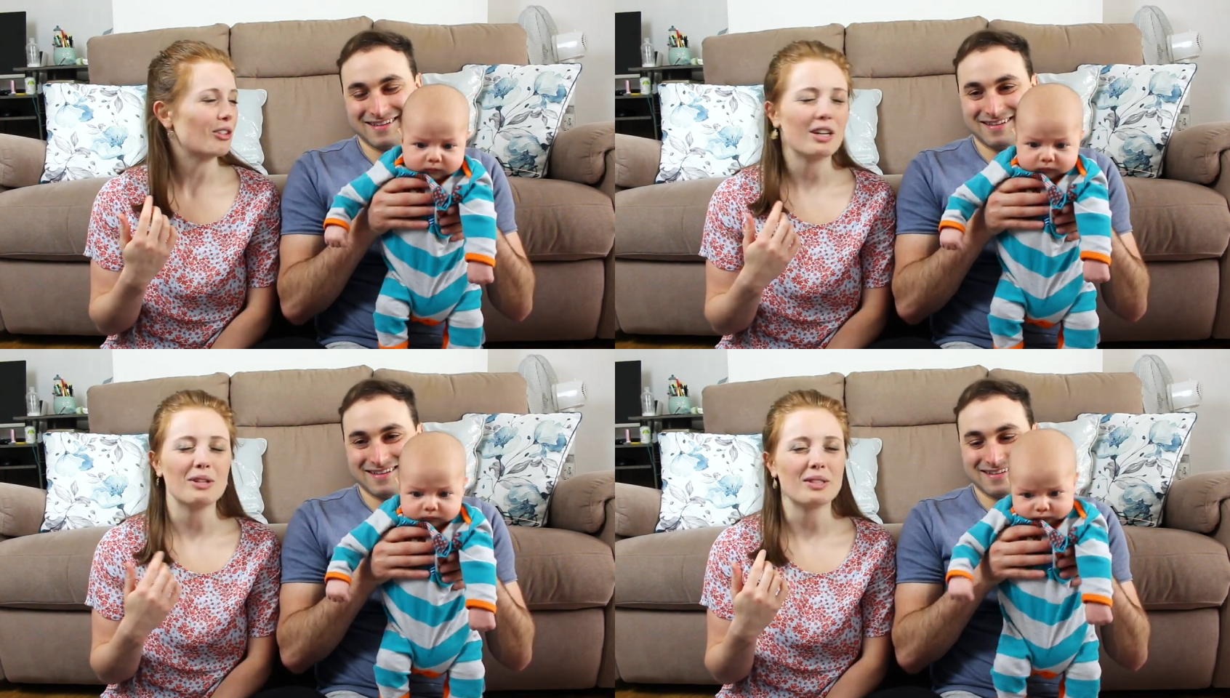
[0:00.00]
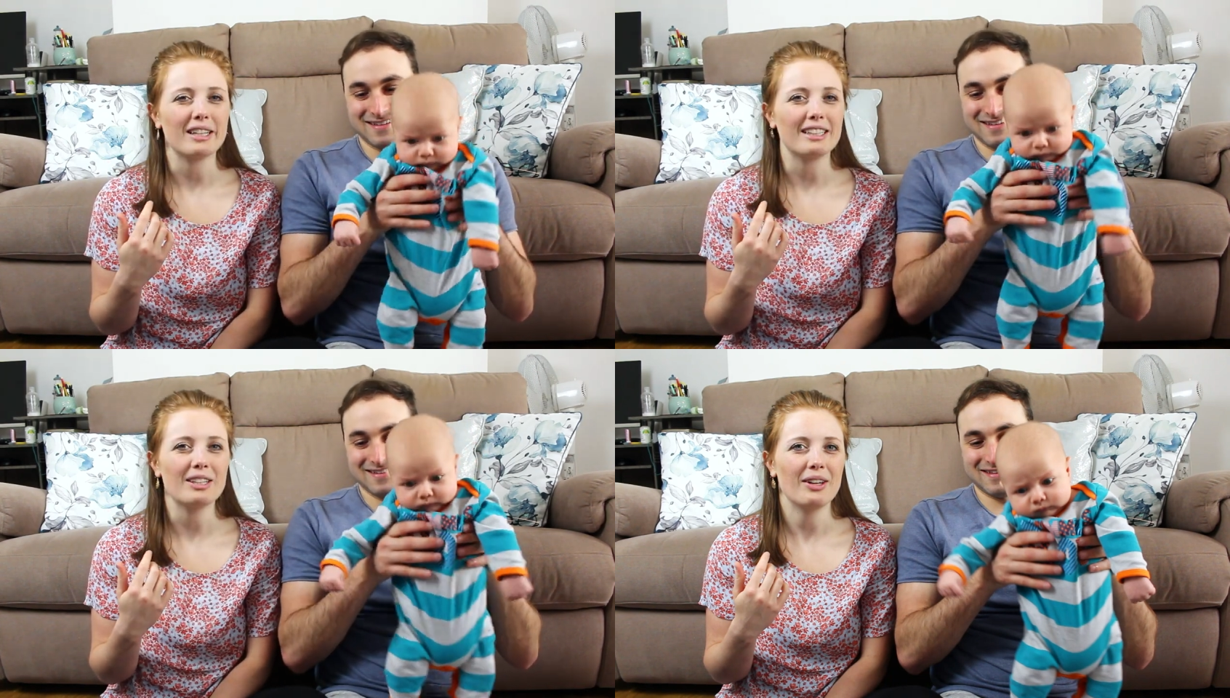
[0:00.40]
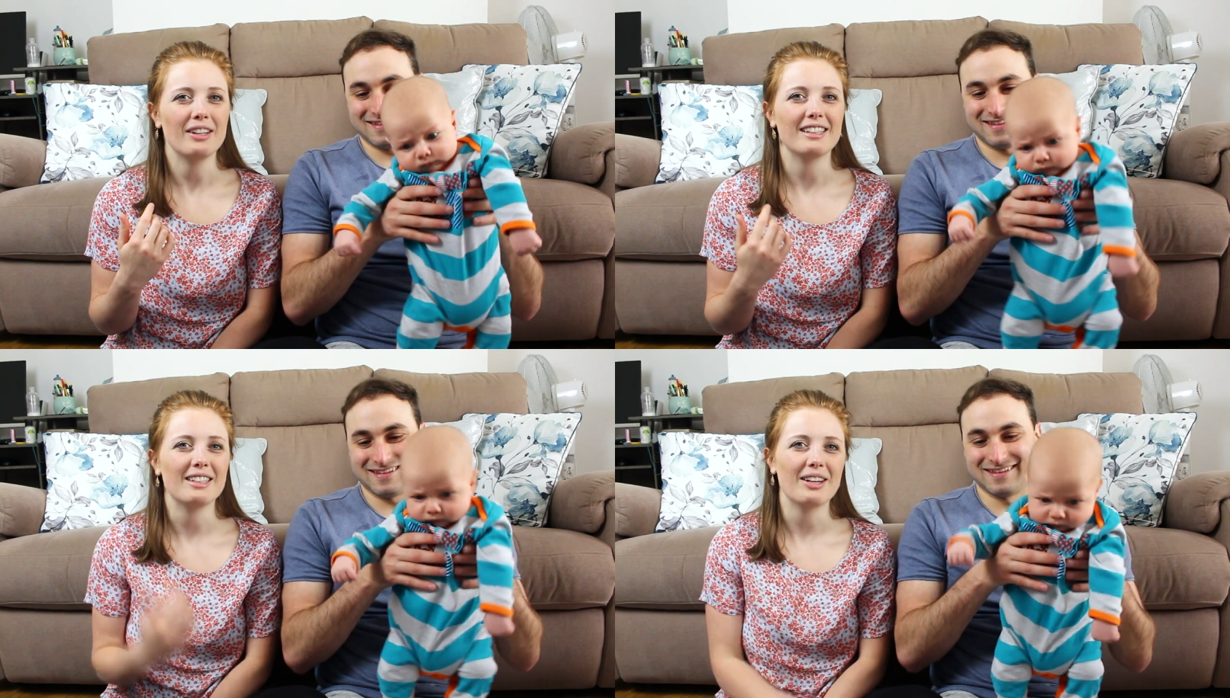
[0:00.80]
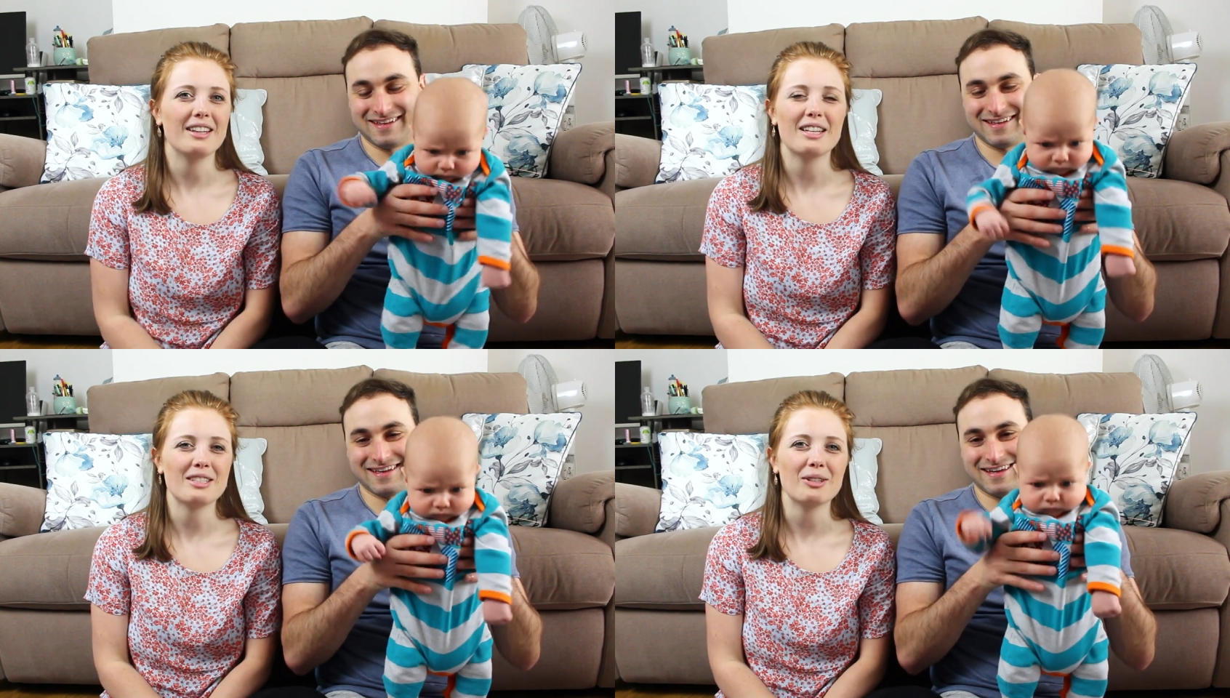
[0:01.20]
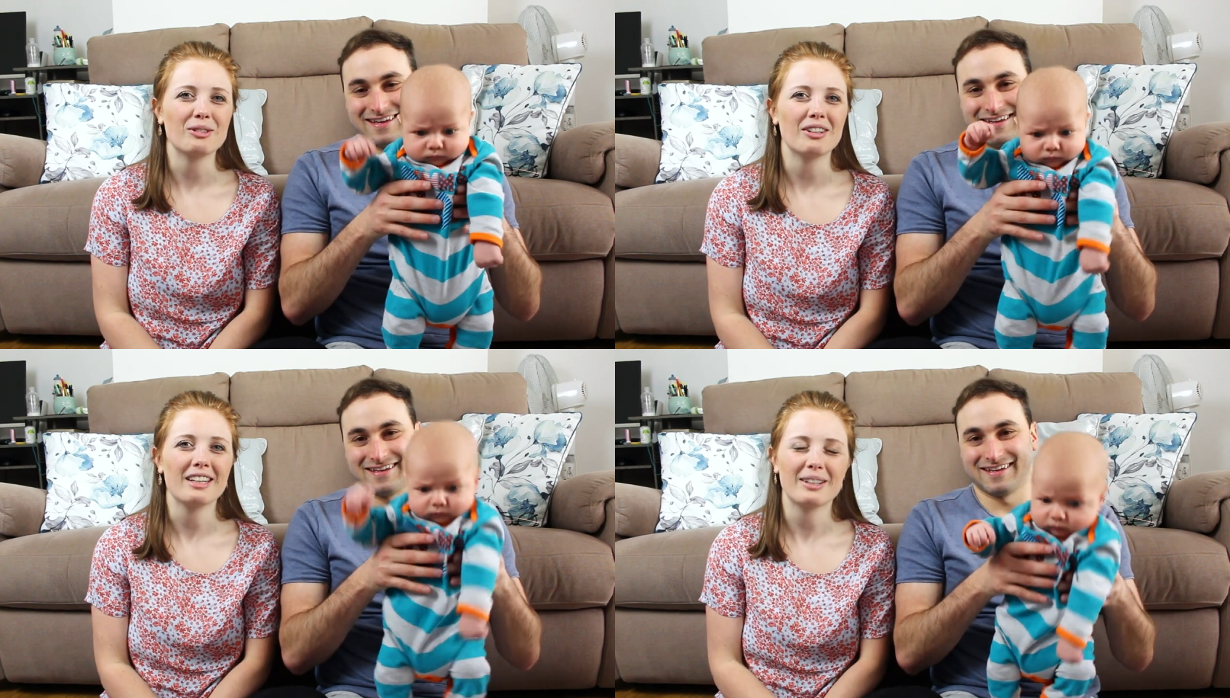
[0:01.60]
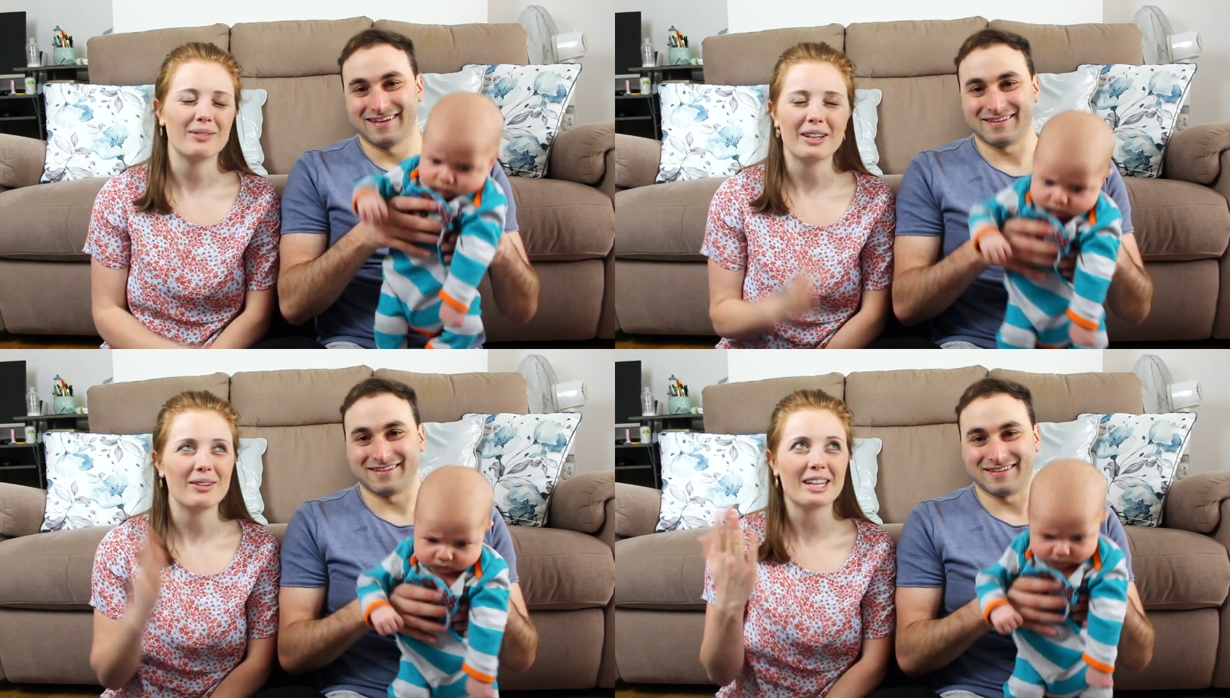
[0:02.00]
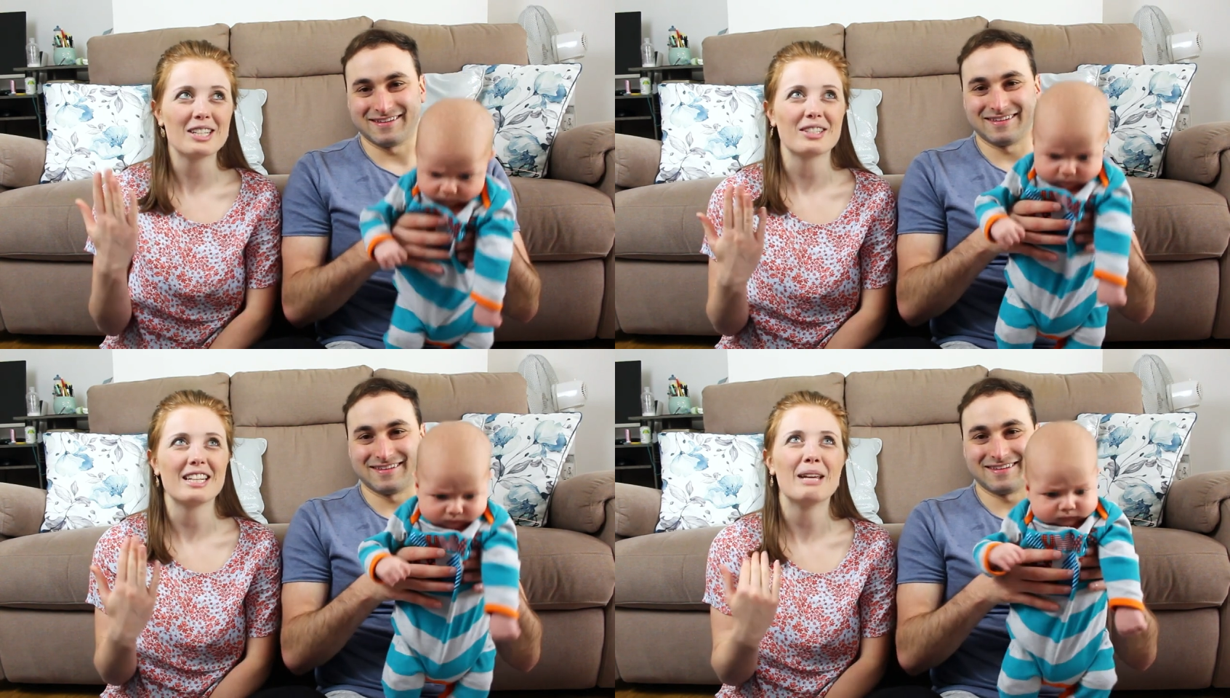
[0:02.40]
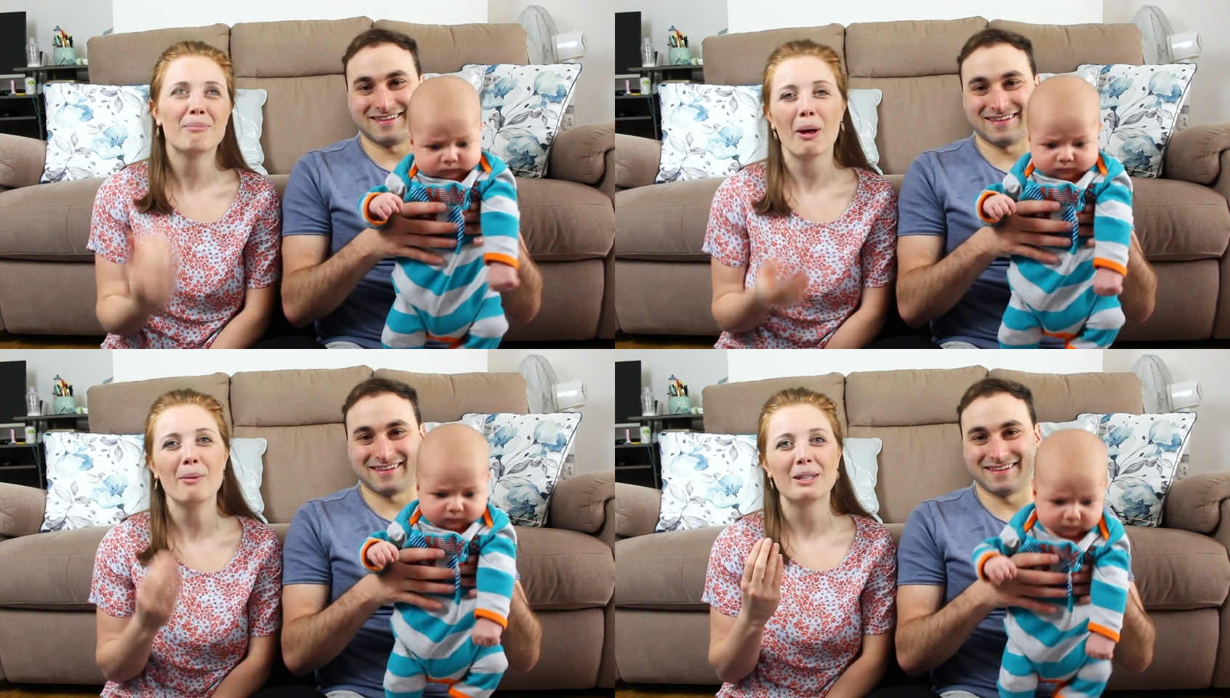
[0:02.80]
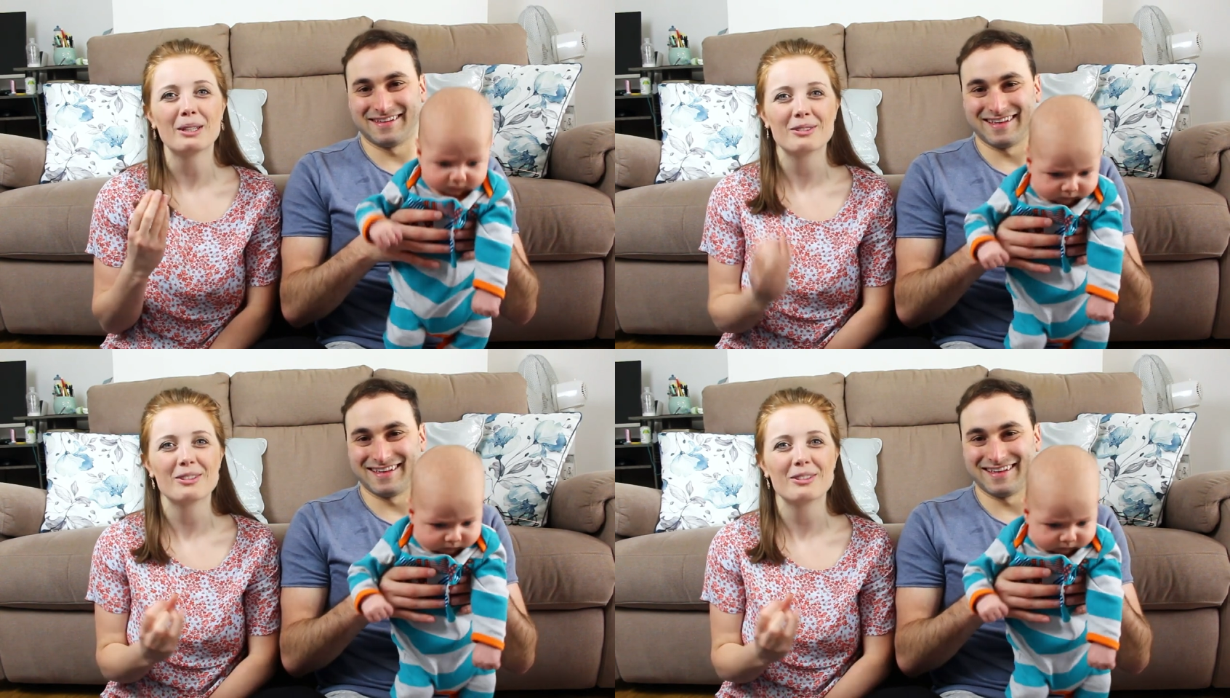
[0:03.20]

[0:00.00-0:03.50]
Speaker 1: Riccardo was like, no, no, there's no crying. I'm like, oh, I can just hear permanent